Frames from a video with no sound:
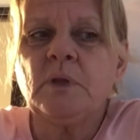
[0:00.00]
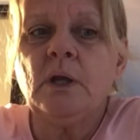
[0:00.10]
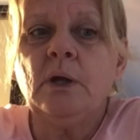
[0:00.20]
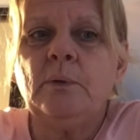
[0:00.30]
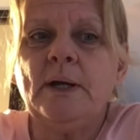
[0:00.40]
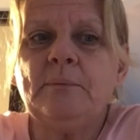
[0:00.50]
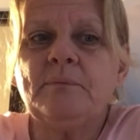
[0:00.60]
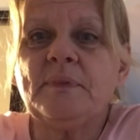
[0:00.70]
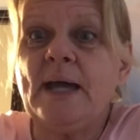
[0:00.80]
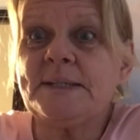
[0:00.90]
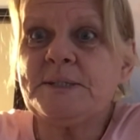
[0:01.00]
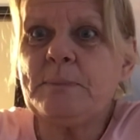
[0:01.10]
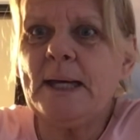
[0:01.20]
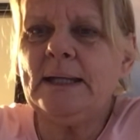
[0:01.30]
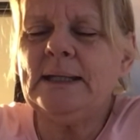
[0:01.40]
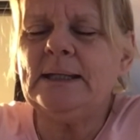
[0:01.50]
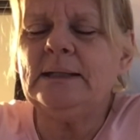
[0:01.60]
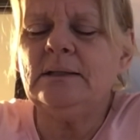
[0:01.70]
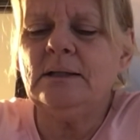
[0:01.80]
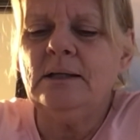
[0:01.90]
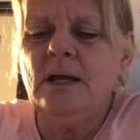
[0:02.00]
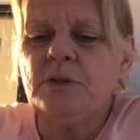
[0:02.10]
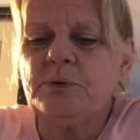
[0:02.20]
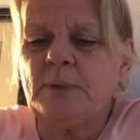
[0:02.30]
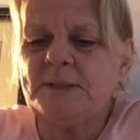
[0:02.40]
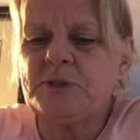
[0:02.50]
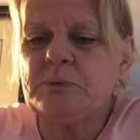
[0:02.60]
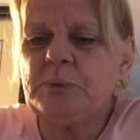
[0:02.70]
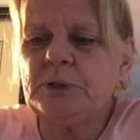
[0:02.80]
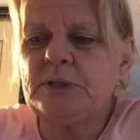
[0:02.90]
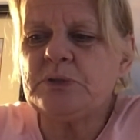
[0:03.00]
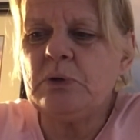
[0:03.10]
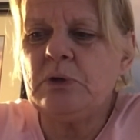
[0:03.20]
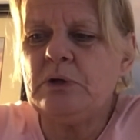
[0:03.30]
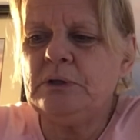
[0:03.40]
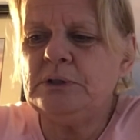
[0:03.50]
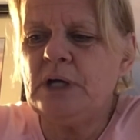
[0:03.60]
Well, that's about it. The rest of the book is all